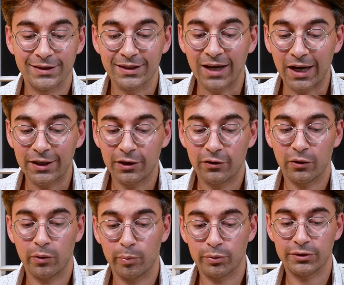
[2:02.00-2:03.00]
It's a
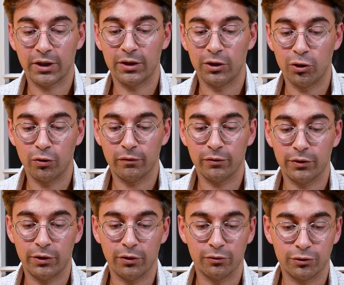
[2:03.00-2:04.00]
93% year over
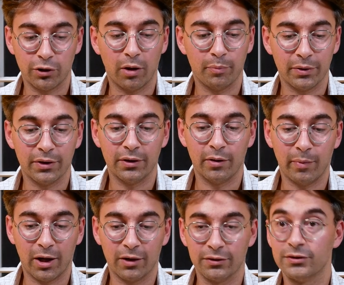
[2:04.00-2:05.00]
year jump in the
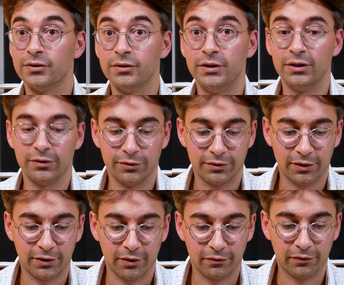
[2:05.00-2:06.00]
amount of deals
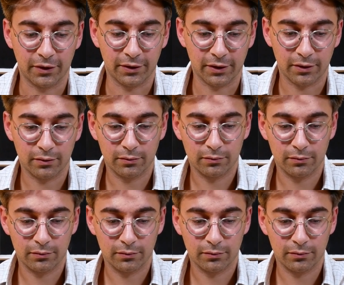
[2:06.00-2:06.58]
that they're funding.